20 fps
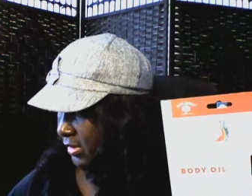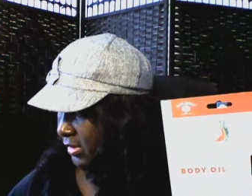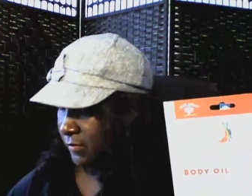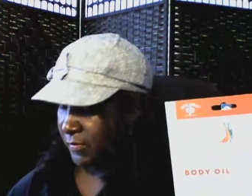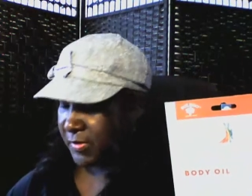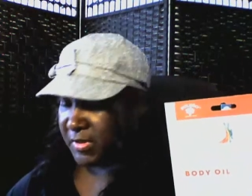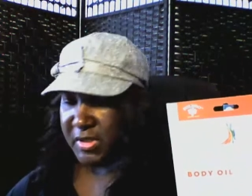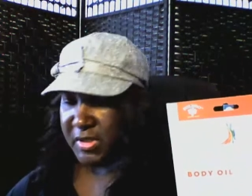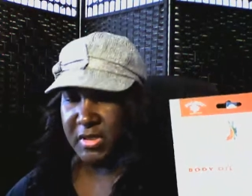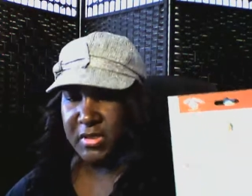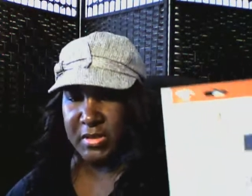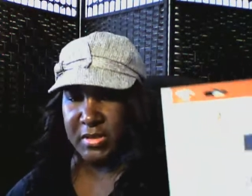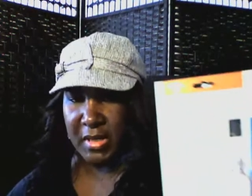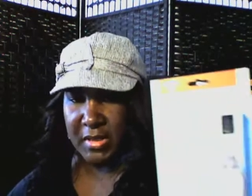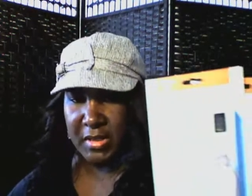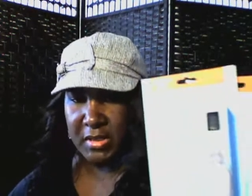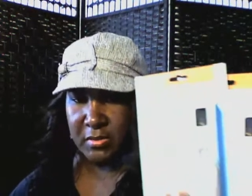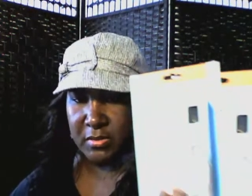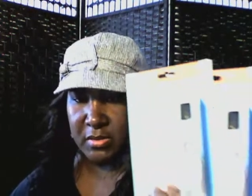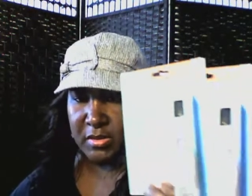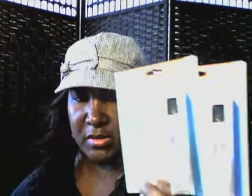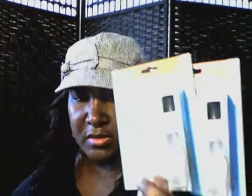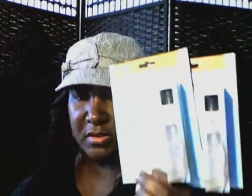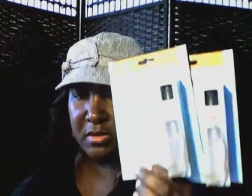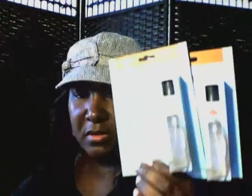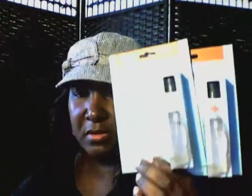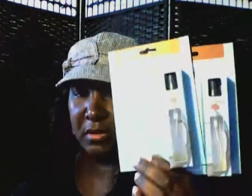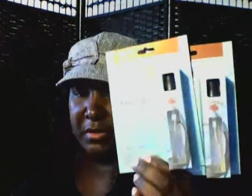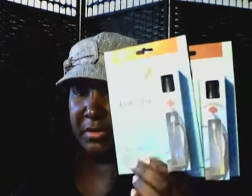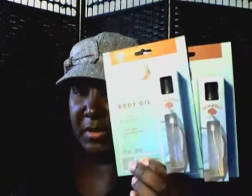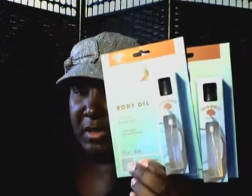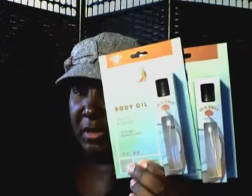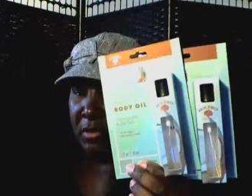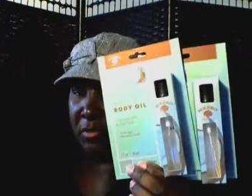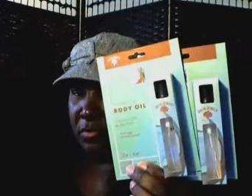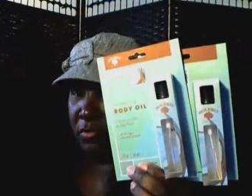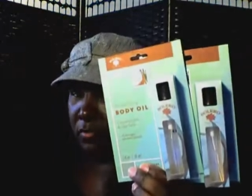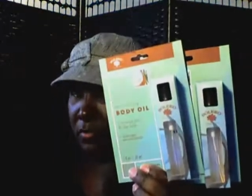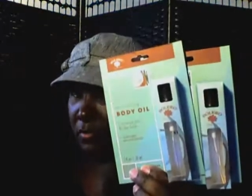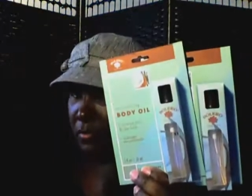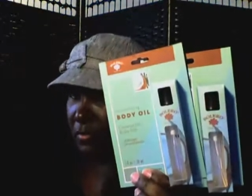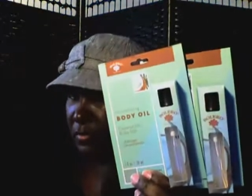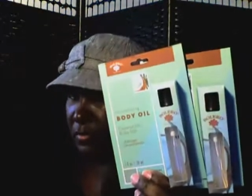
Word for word: even these, I keep these in a container